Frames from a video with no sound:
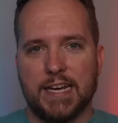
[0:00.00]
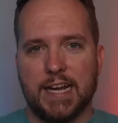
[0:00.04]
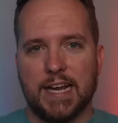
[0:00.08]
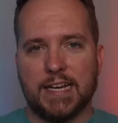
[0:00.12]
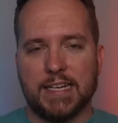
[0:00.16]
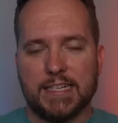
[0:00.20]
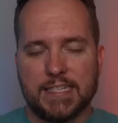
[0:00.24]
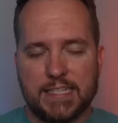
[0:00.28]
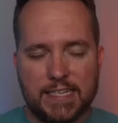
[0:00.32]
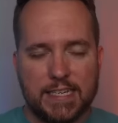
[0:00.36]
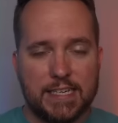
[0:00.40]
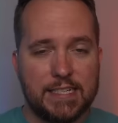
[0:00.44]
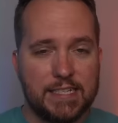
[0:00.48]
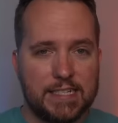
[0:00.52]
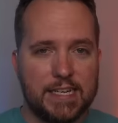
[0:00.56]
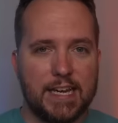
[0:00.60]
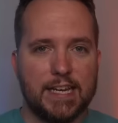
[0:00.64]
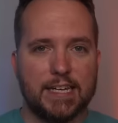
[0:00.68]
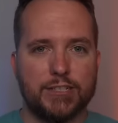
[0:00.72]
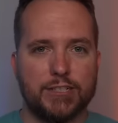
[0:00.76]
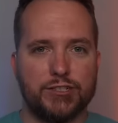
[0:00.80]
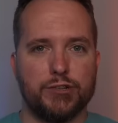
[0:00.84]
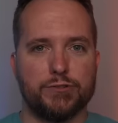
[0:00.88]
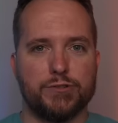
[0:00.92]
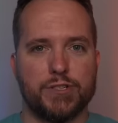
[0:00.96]
And
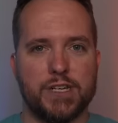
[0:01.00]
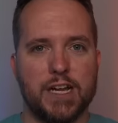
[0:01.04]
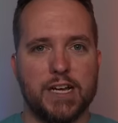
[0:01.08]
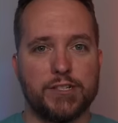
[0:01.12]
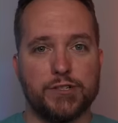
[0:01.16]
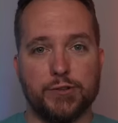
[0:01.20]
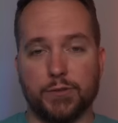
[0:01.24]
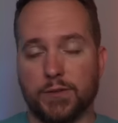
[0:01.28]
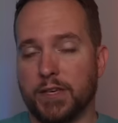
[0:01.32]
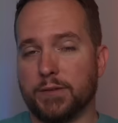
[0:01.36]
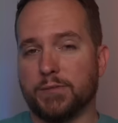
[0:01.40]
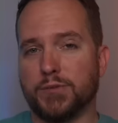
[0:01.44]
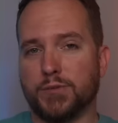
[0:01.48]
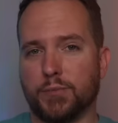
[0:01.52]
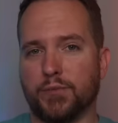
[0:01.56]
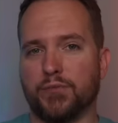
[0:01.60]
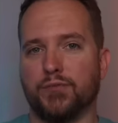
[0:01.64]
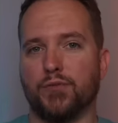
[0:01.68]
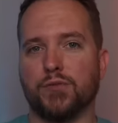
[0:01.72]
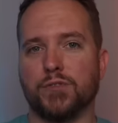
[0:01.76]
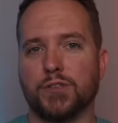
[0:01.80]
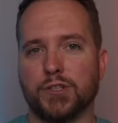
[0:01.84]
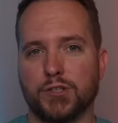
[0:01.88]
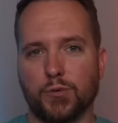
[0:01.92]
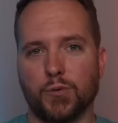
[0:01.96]
instead, he chose not to. And that was
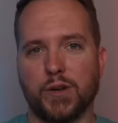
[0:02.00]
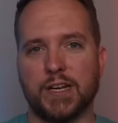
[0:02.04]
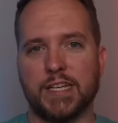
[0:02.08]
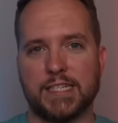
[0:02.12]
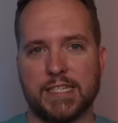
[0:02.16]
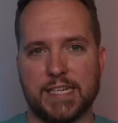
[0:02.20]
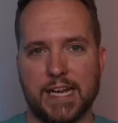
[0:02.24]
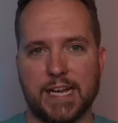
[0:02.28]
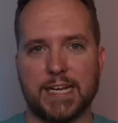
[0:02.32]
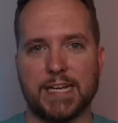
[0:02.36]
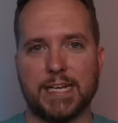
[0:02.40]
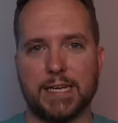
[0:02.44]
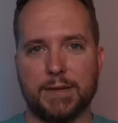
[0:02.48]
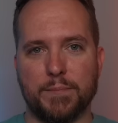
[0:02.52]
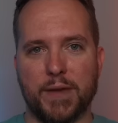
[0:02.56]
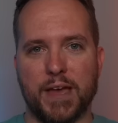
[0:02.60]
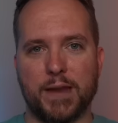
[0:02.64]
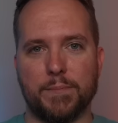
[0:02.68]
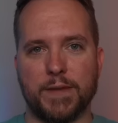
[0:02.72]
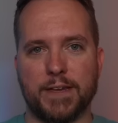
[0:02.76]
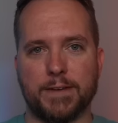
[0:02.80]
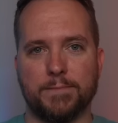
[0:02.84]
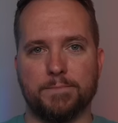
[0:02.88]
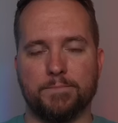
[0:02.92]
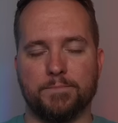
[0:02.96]
before the twenty-second
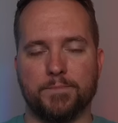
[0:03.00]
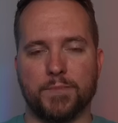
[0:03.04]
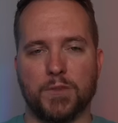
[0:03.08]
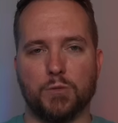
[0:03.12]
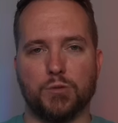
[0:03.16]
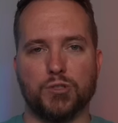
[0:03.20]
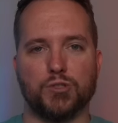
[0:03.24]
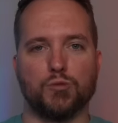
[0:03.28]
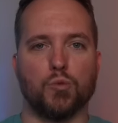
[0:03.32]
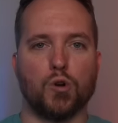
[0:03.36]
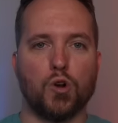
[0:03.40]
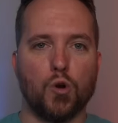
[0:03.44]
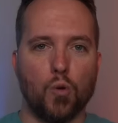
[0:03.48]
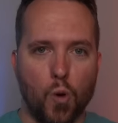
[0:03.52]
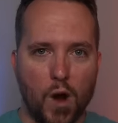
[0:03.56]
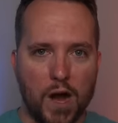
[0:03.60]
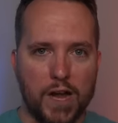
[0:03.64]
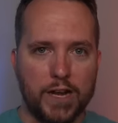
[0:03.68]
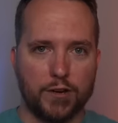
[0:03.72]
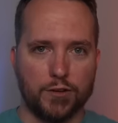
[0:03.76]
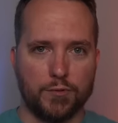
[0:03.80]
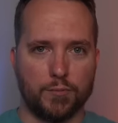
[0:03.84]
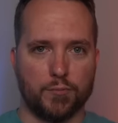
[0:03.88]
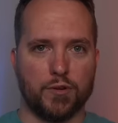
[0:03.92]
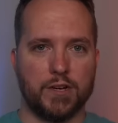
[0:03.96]
Amendment, which
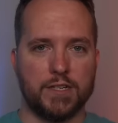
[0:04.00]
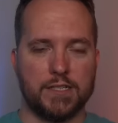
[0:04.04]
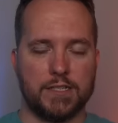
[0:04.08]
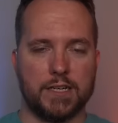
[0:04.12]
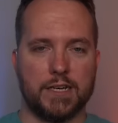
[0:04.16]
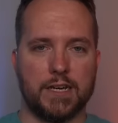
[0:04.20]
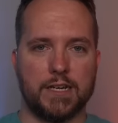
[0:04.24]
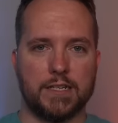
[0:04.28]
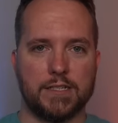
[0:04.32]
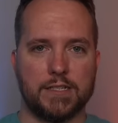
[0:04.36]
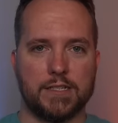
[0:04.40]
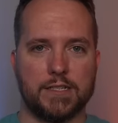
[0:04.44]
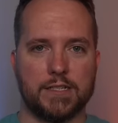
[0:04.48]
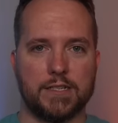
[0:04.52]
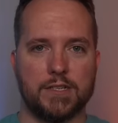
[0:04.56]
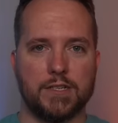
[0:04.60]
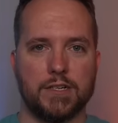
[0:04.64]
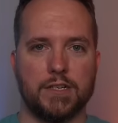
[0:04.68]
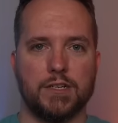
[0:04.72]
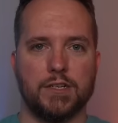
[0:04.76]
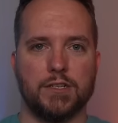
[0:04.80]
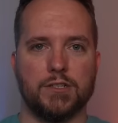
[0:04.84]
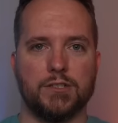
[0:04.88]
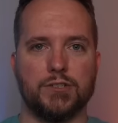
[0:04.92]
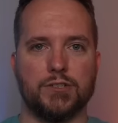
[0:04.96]
required presidents
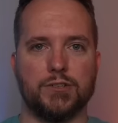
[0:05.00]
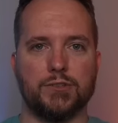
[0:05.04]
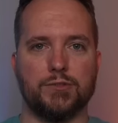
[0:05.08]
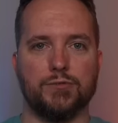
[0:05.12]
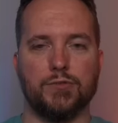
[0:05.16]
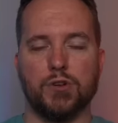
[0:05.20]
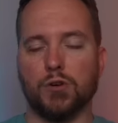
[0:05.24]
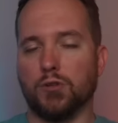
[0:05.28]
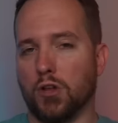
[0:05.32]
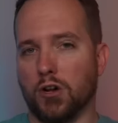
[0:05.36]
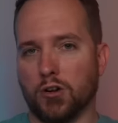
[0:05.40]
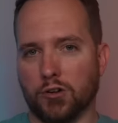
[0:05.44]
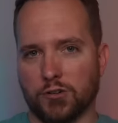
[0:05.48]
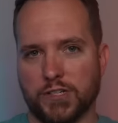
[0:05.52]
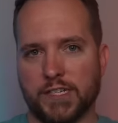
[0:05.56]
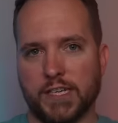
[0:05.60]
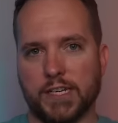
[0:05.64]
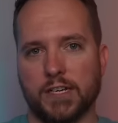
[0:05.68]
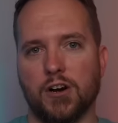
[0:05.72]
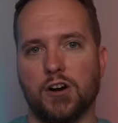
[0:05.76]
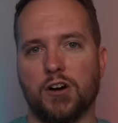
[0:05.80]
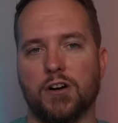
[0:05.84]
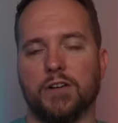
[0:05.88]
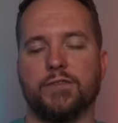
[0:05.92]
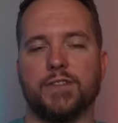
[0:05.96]
to no longer
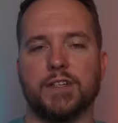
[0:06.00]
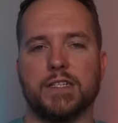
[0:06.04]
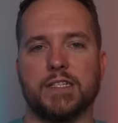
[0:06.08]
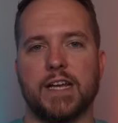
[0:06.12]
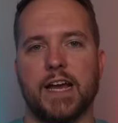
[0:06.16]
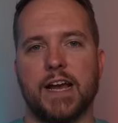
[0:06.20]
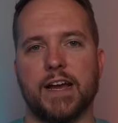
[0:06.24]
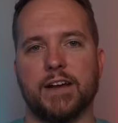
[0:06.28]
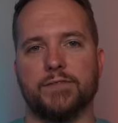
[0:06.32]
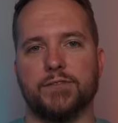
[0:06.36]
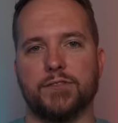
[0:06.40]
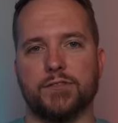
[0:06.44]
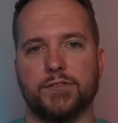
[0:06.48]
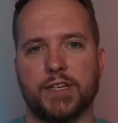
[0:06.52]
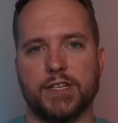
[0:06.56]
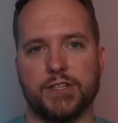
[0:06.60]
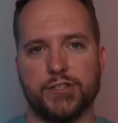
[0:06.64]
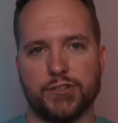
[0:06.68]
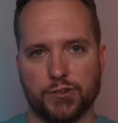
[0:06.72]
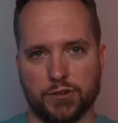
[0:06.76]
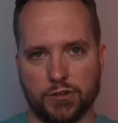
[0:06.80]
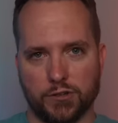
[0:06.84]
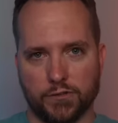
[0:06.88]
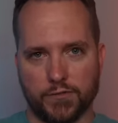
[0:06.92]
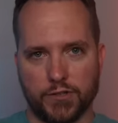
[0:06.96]
seek office after they
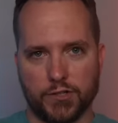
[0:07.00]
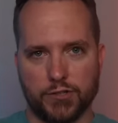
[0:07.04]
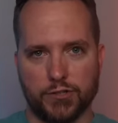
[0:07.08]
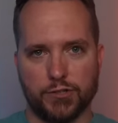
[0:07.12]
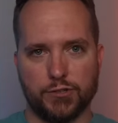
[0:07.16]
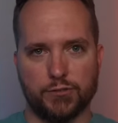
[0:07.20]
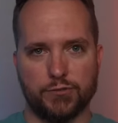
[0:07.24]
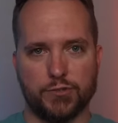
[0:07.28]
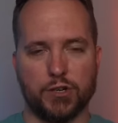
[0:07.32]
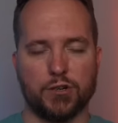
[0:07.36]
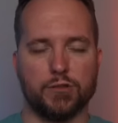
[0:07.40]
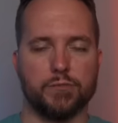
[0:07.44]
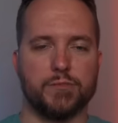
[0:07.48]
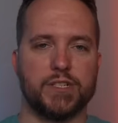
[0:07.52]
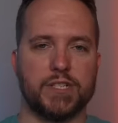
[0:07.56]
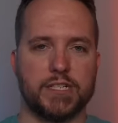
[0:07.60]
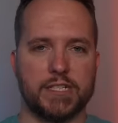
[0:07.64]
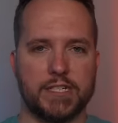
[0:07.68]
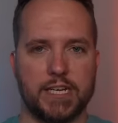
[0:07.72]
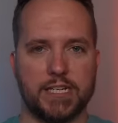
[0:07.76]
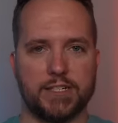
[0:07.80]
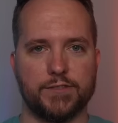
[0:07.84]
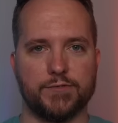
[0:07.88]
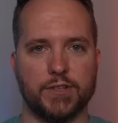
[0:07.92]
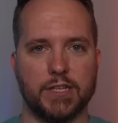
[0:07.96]
served two terms
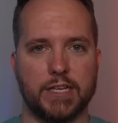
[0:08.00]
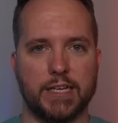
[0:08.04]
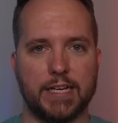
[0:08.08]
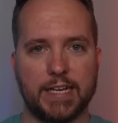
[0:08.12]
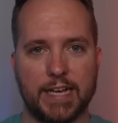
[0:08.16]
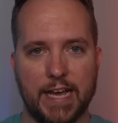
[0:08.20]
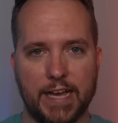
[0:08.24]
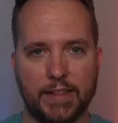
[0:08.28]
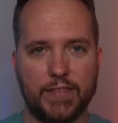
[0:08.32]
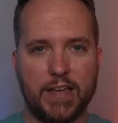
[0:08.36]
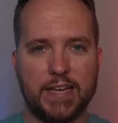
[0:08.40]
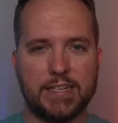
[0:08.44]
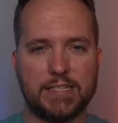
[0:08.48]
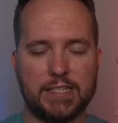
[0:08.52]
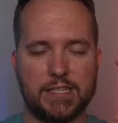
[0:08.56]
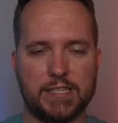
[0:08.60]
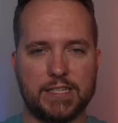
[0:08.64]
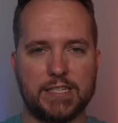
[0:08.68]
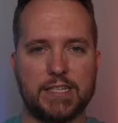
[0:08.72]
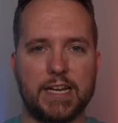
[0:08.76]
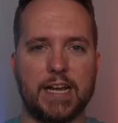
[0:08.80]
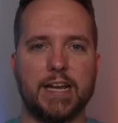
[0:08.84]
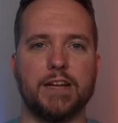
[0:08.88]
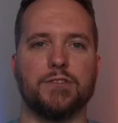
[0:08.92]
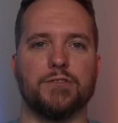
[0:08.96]
successfully. Again, that's the
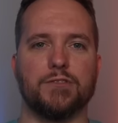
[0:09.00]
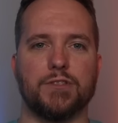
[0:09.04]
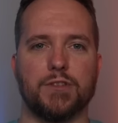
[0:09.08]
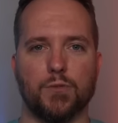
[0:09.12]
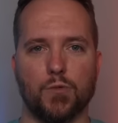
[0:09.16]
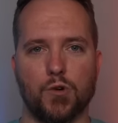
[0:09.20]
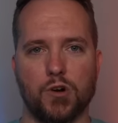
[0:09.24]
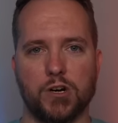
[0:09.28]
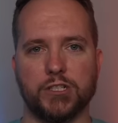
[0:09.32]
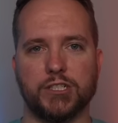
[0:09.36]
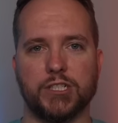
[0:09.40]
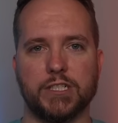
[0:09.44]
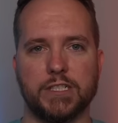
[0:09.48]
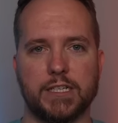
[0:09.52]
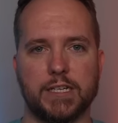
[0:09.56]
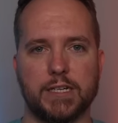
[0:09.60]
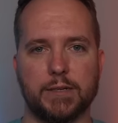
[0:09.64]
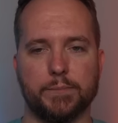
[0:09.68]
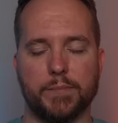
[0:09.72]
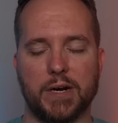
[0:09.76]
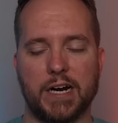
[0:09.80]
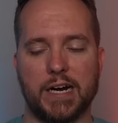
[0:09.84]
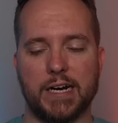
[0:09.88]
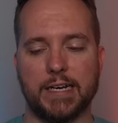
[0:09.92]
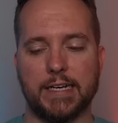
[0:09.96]
standard that Washington
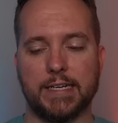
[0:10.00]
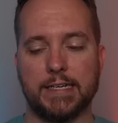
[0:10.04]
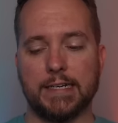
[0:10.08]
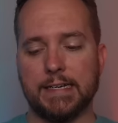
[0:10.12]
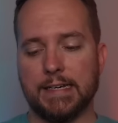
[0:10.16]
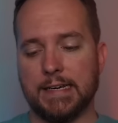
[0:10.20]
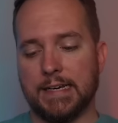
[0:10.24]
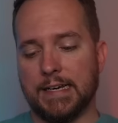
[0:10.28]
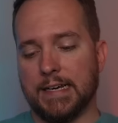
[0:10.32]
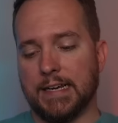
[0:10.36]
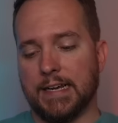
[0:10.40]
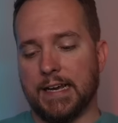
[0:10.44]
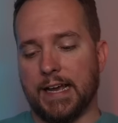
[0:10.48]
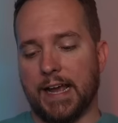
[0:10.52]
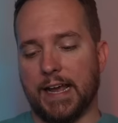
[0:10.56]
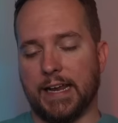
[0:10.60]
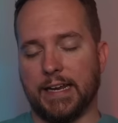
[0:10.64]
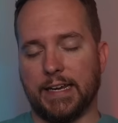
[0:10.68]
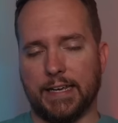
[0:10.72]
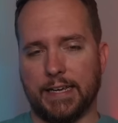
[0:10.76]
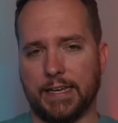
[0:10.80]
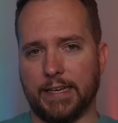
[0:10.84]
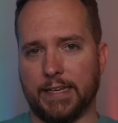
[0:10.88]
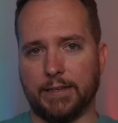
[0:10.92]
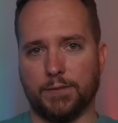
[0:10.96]
embodied.
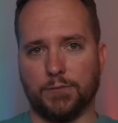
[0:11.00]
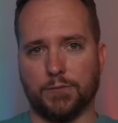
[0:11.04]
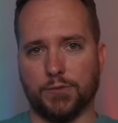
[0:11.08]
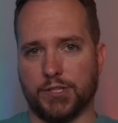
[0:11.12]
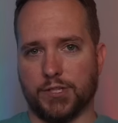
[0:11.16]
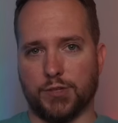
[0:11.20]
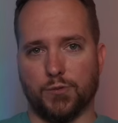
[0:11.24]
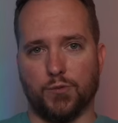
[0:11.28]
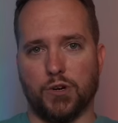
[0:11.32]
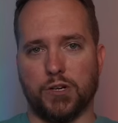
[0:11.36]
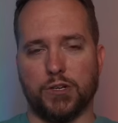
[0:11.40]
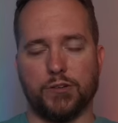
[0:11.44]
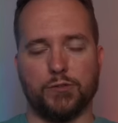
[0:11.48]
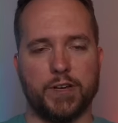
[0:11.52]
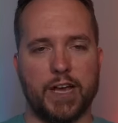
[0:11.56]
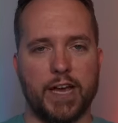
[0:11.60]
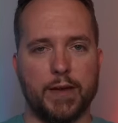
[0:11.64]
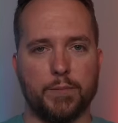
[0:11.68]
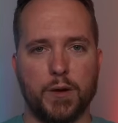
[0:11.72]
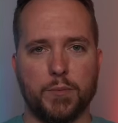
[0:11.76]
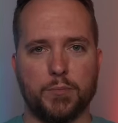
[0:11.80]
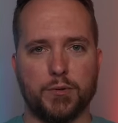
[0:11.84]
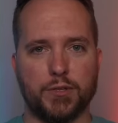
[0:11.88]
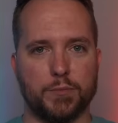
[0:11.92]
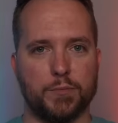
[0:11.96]
And he was the one who
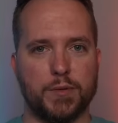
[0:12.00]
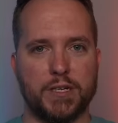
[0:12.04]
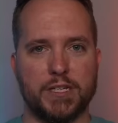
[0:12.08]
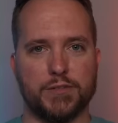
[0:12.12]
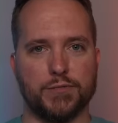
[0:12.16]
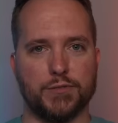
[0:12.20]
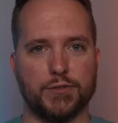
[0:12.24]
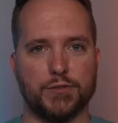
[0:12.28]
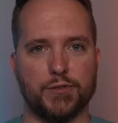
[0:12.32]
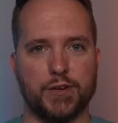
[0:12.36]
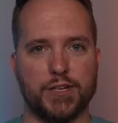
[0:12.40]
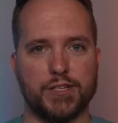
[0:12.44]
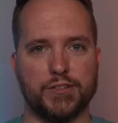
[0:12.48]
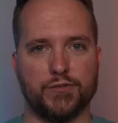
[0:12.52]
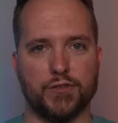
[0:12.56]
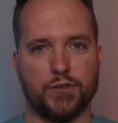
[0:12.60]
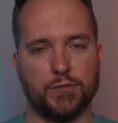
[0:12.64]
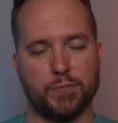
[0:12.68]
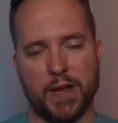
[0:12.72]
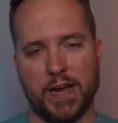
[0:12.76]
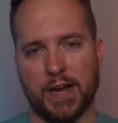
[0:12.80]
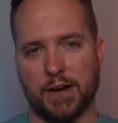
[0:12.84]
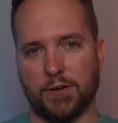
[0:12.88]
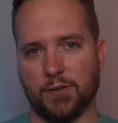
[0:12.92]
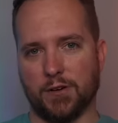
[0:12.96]
came up with the peaceful transfer
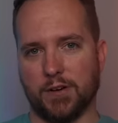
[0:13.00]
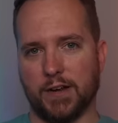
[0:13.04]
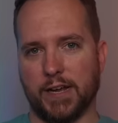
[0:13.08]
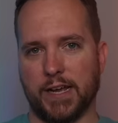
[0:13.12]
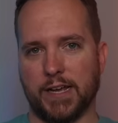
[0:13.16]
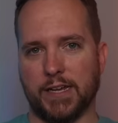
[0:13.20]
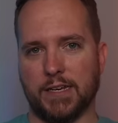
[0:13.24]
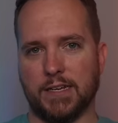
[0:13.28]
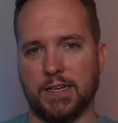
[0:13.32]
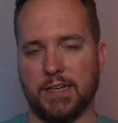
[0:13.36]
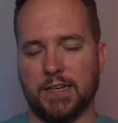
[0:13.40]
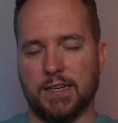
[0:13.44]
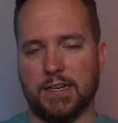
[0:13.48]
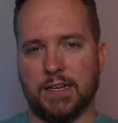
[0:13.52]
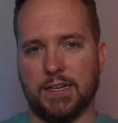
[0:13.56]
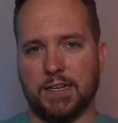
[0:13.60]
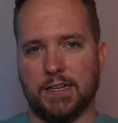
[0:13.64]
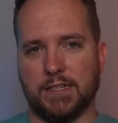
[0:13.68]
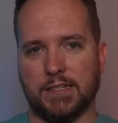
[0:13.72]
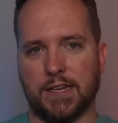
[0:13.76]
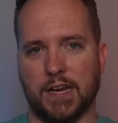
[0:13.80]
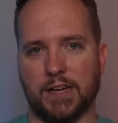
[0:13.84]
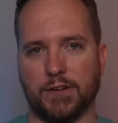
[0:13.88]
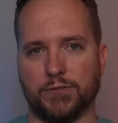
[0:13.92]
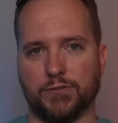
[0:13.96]
of power. And
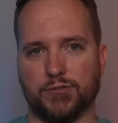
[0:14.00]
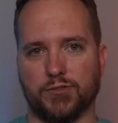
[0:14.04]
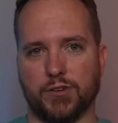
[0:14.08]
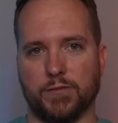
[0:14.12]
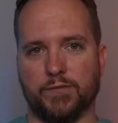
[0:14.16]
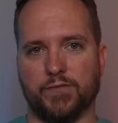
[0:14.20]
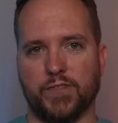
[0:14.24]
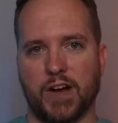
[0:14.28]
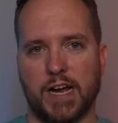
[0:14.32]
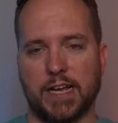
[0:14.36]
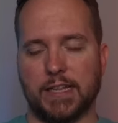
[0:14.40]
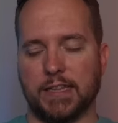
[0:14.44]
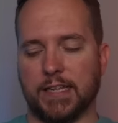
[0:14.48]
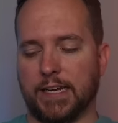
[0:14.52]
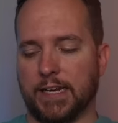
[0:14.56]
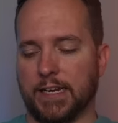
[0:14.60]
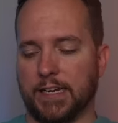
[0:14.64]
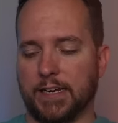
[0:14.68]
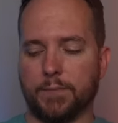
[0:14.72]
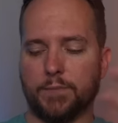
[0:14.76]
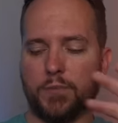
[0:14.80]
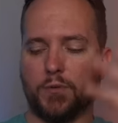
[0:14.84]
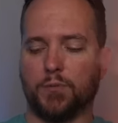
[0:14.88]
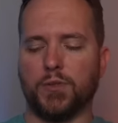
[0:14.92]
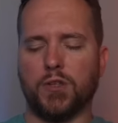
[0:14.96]
Donald Trump
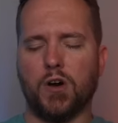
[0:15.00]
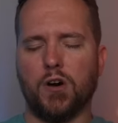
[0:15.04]
violated it. But